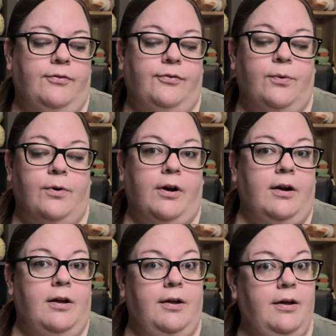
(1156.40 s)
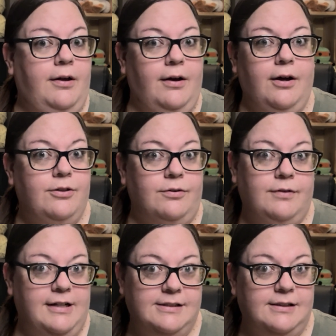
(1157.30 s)
for other
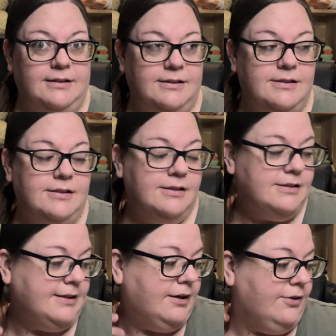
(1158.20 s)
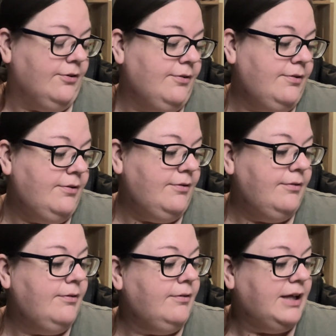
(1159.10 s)
reasons sell
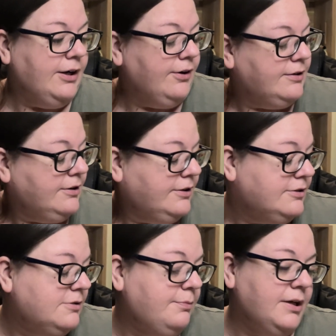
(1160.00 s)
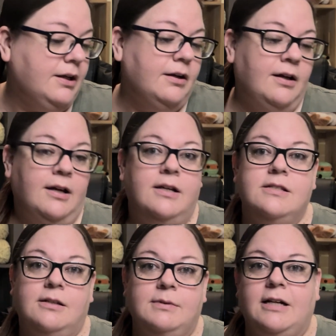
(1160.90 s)
characters, but
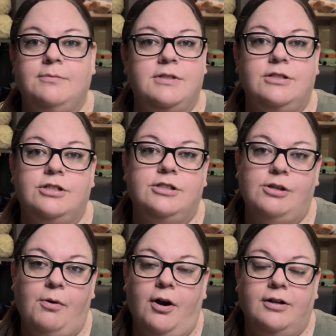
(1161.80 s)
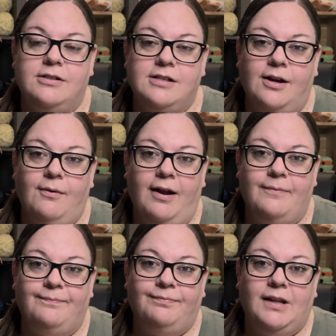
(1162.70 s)
sometimes it's just so hard to stay away
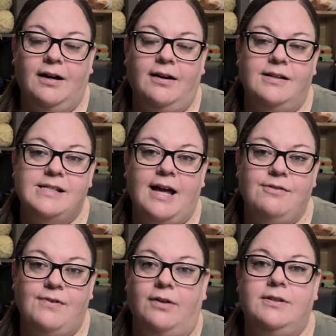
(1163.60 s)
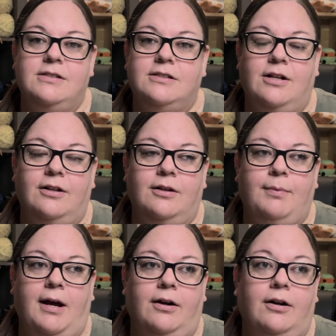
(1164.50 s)
because I found this snuggler
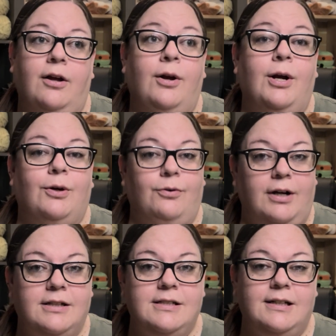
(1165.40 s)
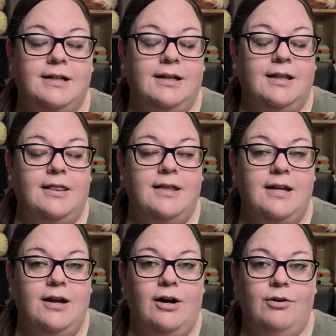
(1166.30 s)
pattern. Granted,
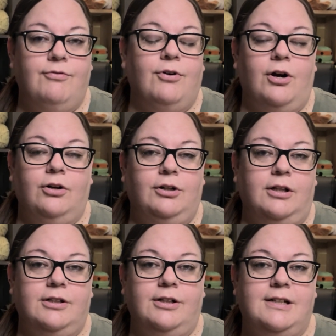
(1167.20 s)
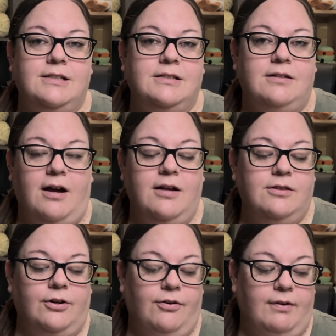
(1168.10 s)
the overall color is not
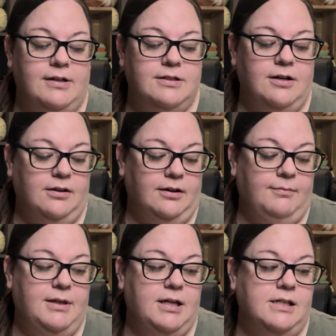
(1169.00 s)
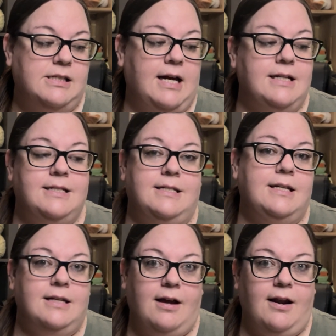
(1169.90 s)
the correct color because I
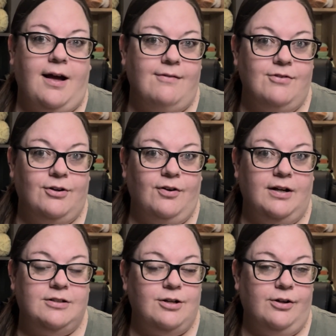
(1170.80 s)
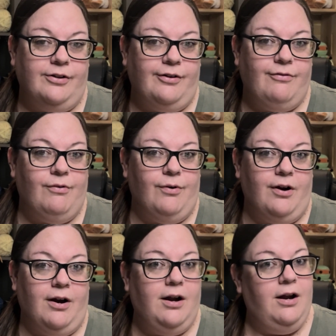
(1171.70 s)
did not have the correct color
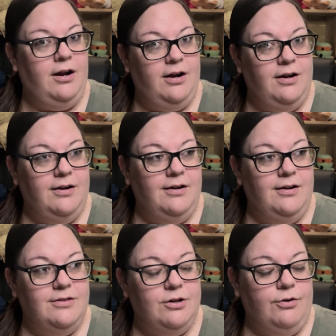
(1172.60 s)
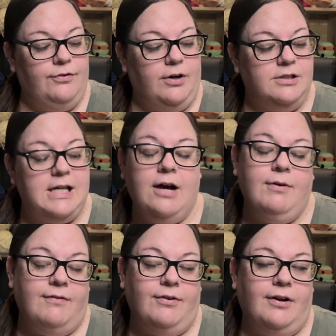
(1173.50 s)
for the overalls.
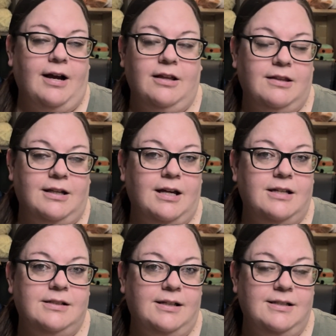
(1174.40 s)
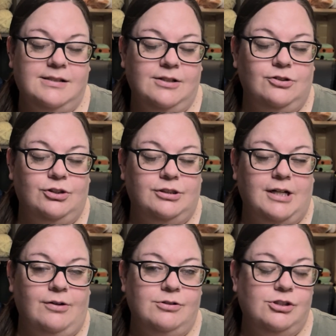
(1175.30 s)
However, I think he still turned
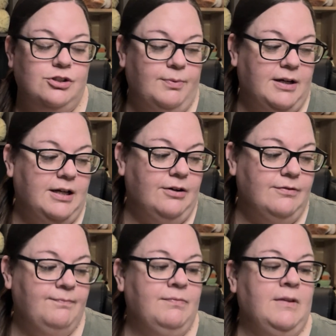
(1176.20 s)
out super cute.